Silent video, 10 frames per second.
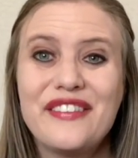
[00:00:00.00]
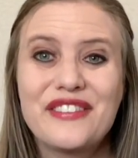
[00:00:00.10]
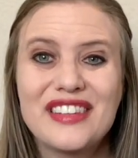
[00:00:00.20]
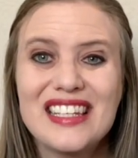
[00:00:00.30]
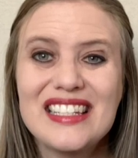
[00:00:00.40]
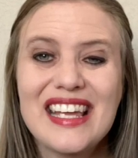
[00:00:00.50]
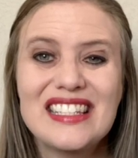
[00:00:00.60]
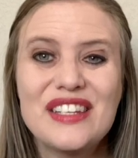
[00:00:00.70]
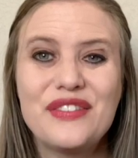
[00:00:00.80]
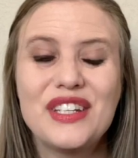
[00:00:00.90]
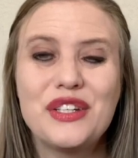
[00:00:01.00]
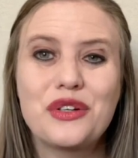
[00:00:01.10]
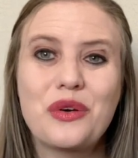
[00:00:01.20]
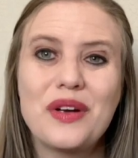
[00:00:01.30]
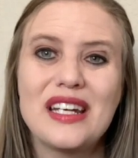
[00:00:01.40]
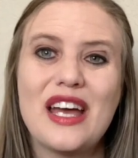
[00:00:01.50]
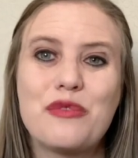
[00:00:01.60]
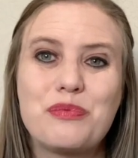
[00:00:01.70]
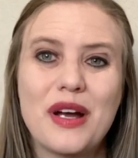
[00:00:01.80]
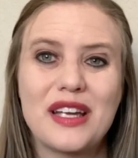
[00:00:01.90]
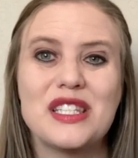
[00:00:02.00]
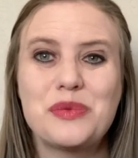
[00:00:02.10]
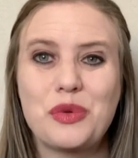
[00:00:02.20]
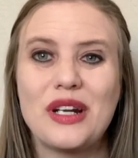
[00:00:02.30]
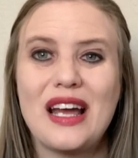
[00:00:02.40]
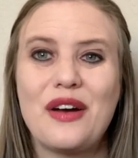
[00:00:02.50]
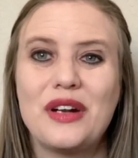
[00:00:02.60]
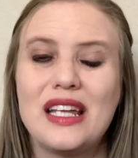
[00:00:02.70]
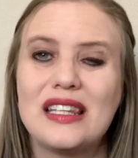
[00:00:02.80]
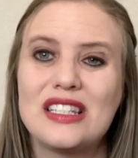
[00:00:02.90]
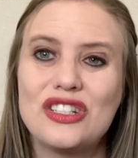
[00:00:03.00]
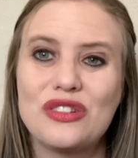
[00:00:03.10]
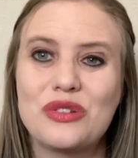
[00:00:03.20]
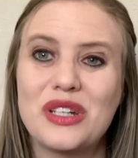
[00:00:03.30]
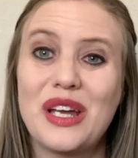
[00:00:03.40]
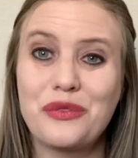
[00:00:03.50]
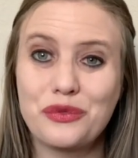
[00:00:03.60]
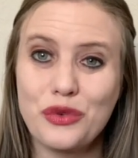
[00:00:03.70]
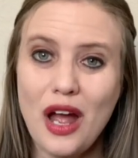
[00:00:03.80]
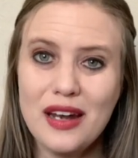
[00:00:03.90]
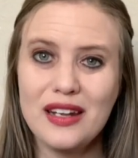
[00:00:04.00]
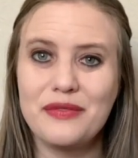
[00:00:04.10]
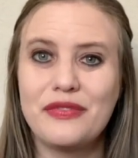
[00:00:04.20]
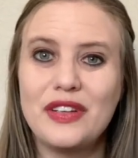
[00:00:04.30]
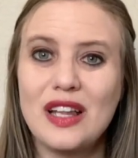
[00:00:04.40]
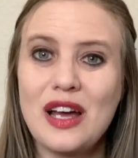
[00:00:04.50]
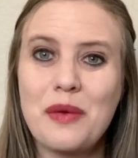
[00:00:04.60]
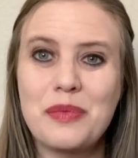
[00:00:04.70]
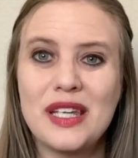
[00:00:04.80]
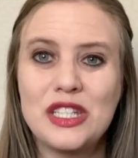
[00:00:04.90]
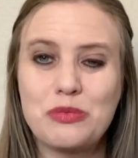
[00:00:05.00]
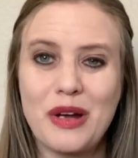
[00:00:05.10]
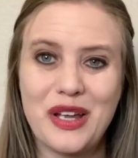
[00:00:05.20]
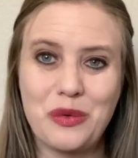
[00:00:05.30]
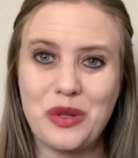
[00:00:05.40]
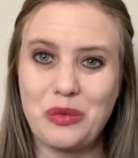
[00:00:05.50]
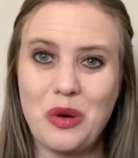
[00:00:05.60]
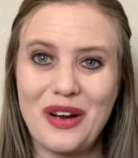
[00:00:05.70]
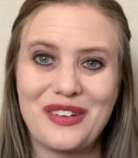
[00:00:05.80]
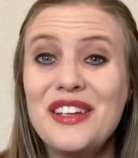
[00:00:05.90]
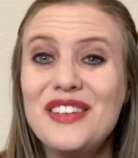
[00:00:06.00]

For this activity, you're going to have buckets spread out and the children can run and fill up each bucket with water.